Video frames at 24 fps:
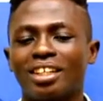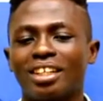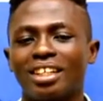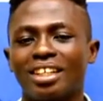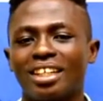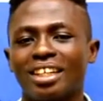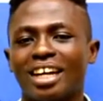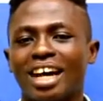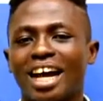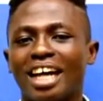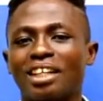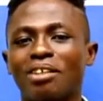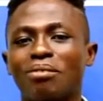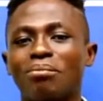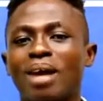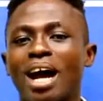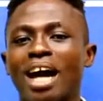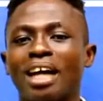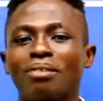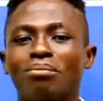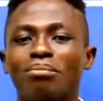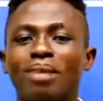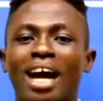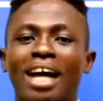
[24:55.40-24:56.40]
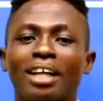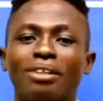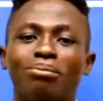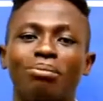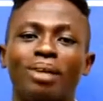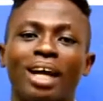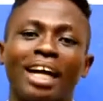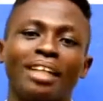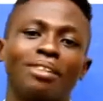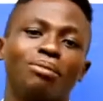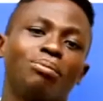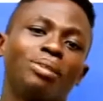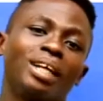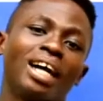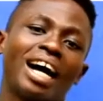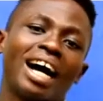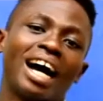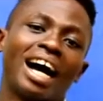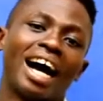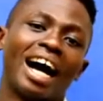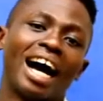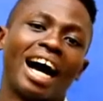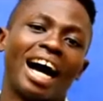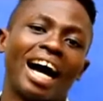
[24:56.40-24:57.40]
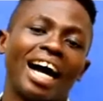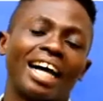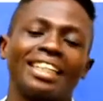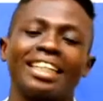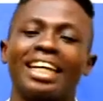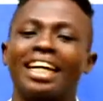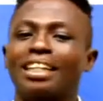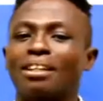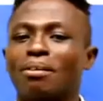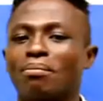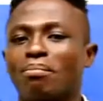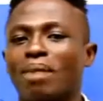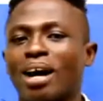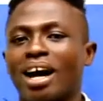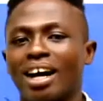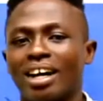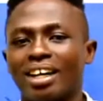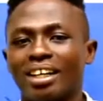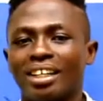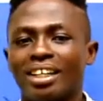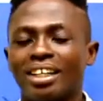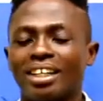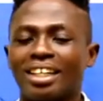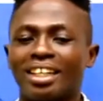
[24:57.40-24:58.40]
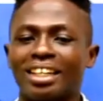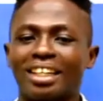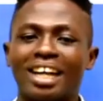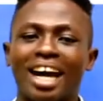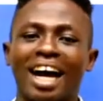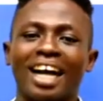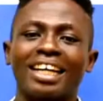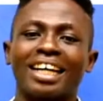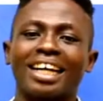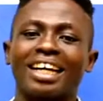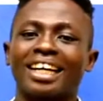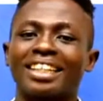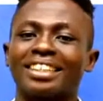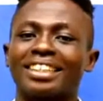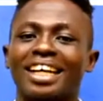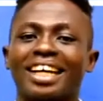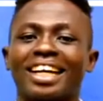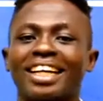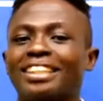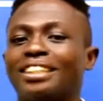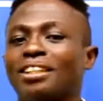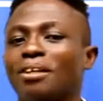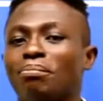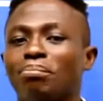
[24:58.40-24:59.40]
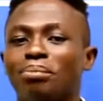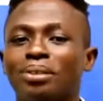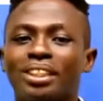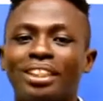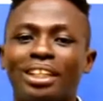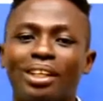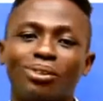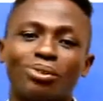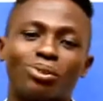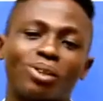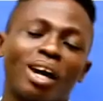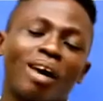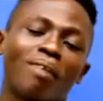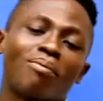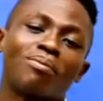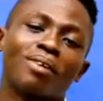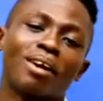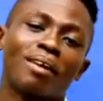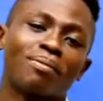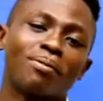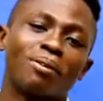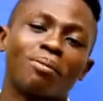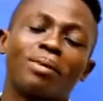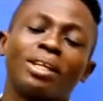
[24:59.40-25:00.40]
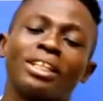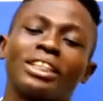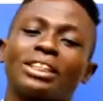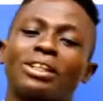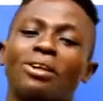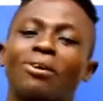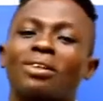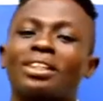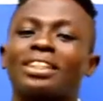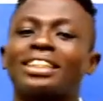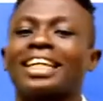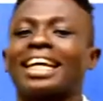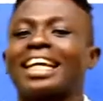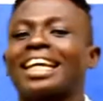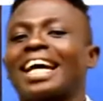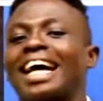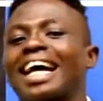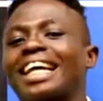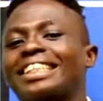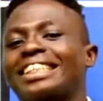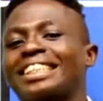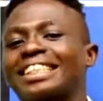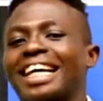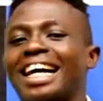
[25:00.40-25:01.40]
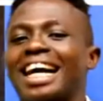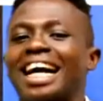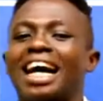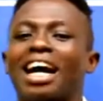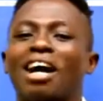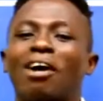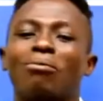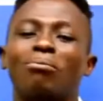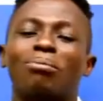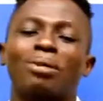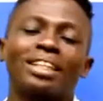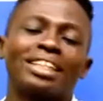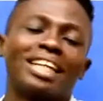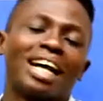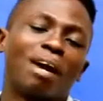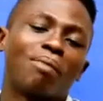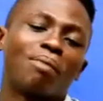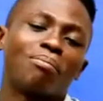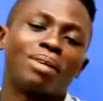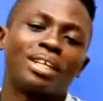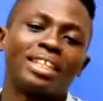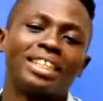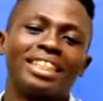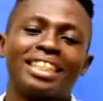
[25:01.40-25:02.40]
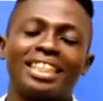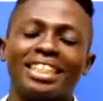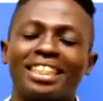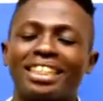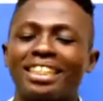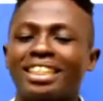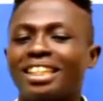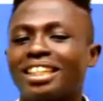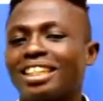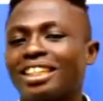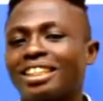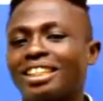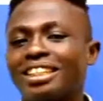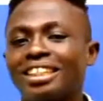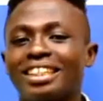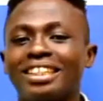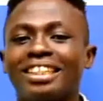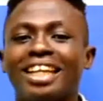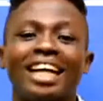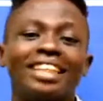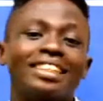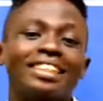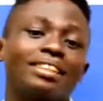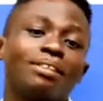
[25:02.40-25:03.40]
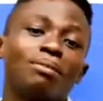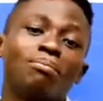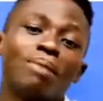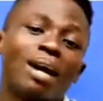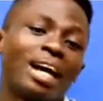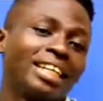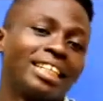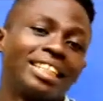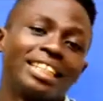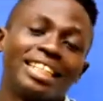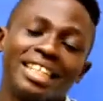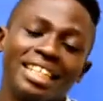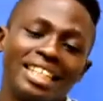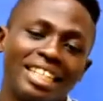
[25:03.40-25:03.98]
I do bad, near the bar. Ghana, Cassa, PD, so I fra for Rachel, Talata, Albedabedi, Nina, Simandina.